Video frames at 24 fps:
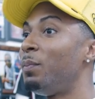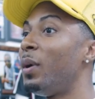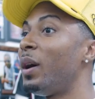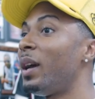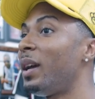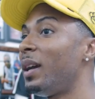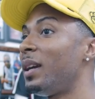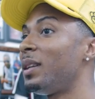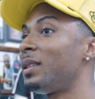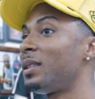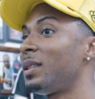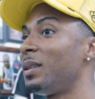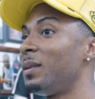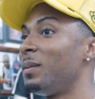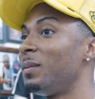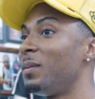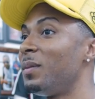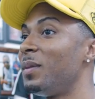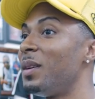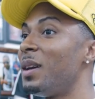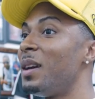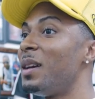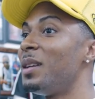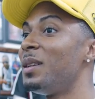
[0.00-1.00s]
But
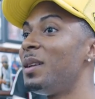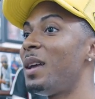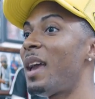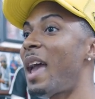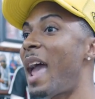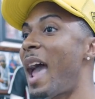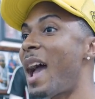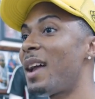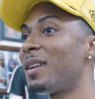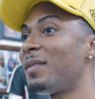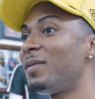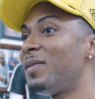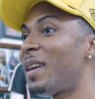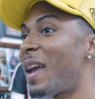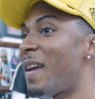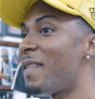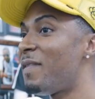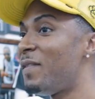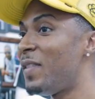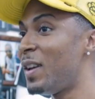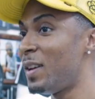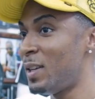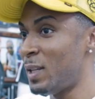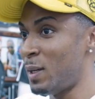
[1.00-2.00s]
out of
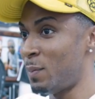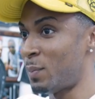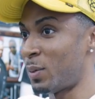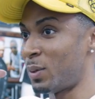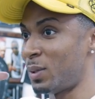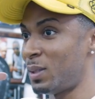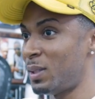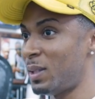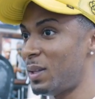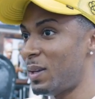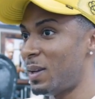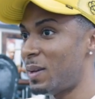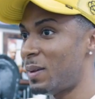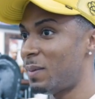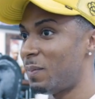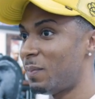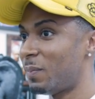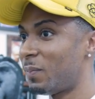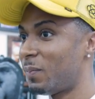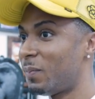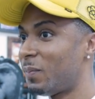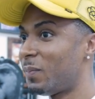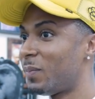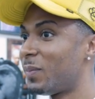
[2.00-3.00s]
that 50%,
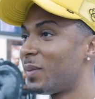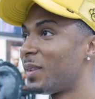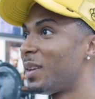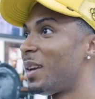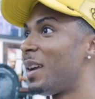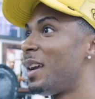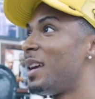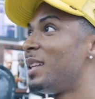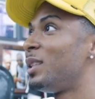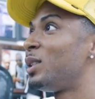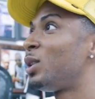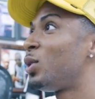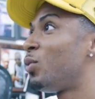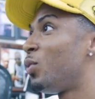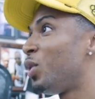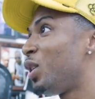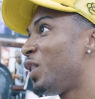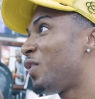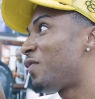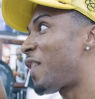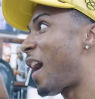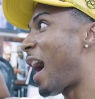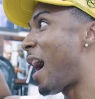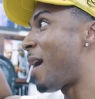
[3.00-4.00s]

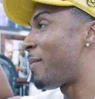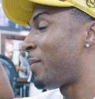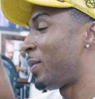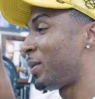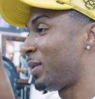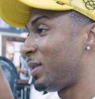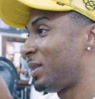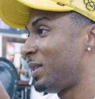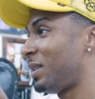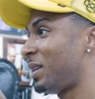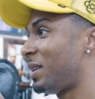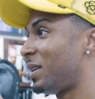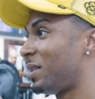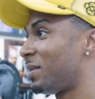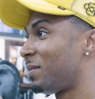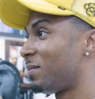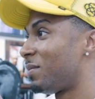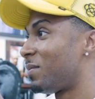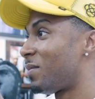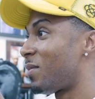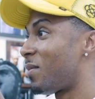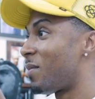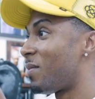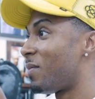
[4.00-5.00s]
25%
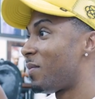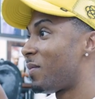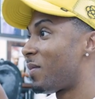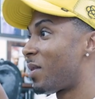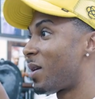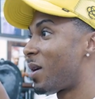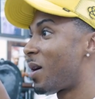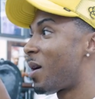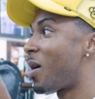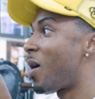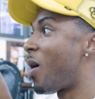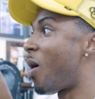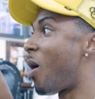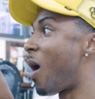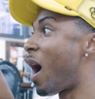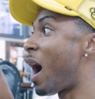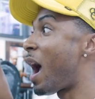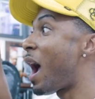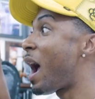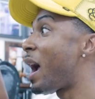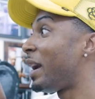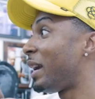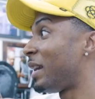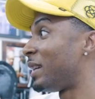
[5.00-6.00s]

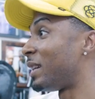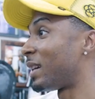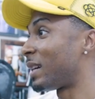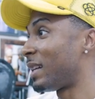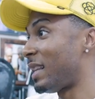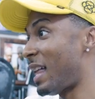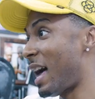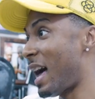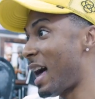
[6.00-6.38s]
are in the